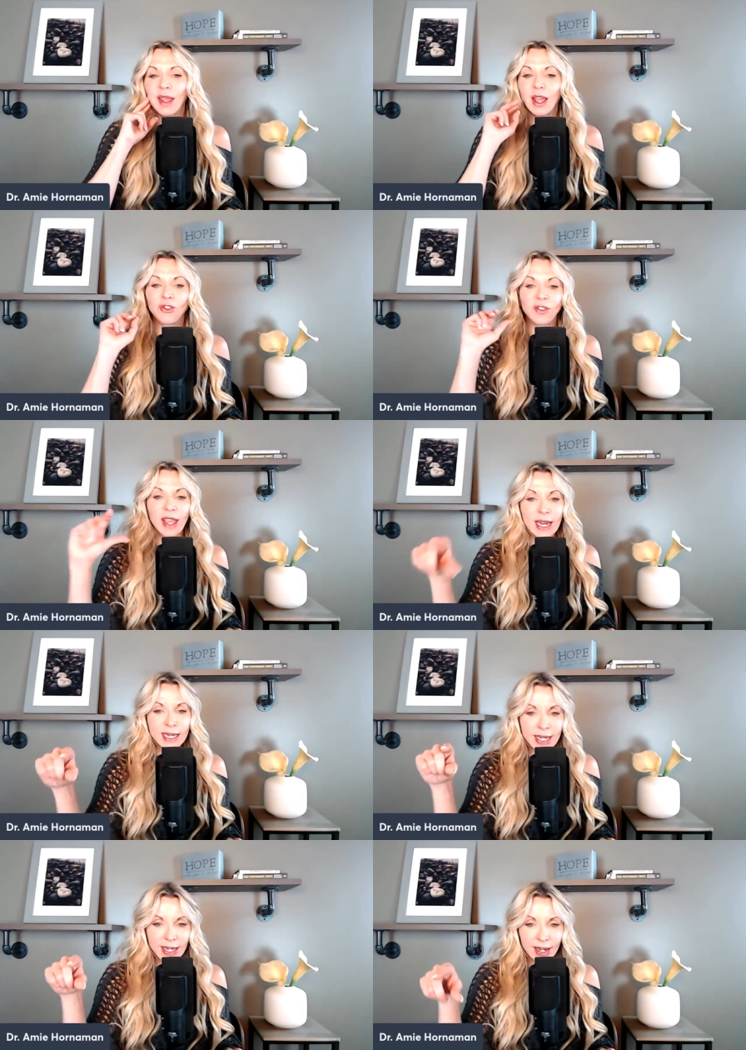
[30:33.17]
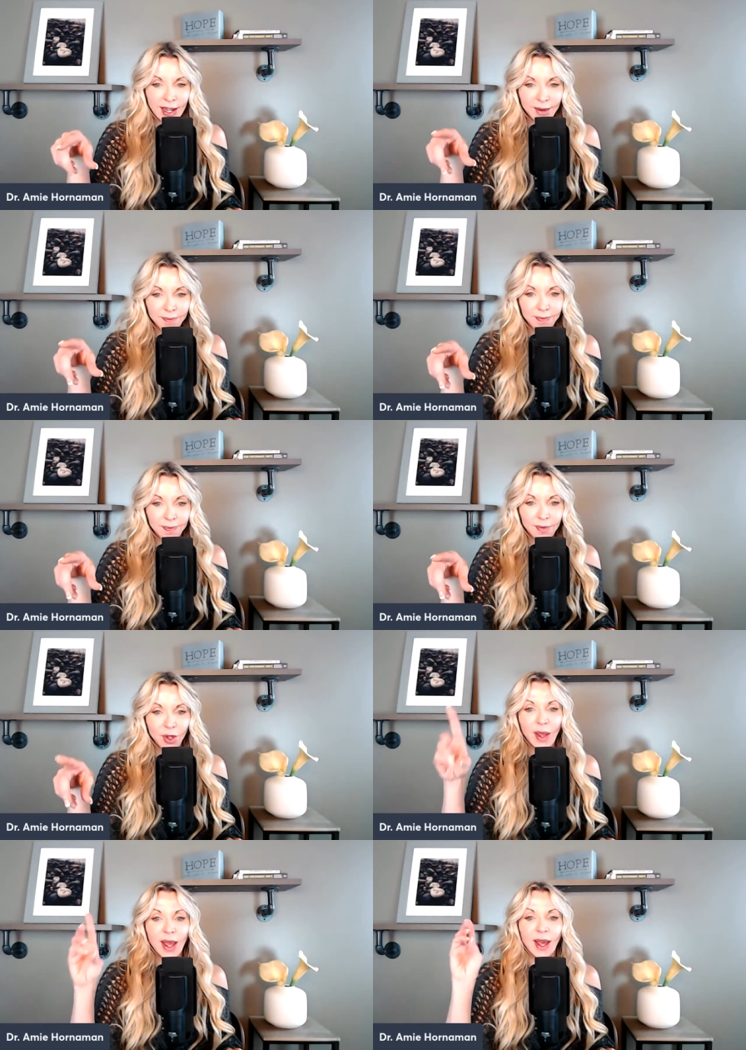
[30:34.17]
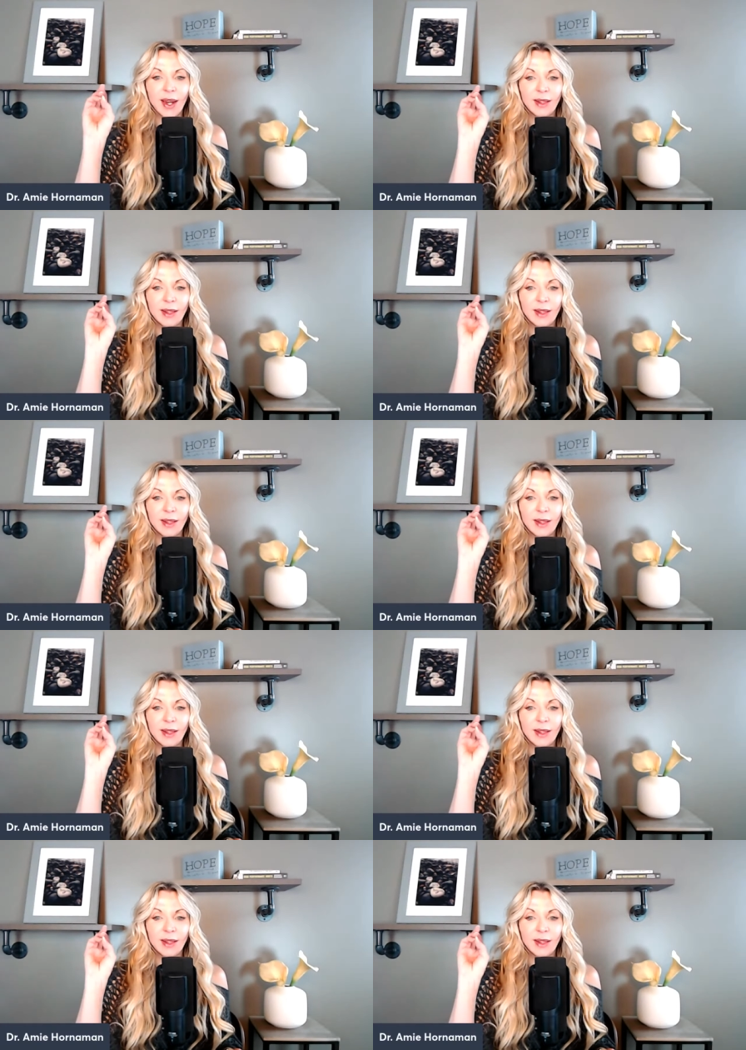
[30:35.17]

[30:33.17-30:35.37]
Ages 18 and up who had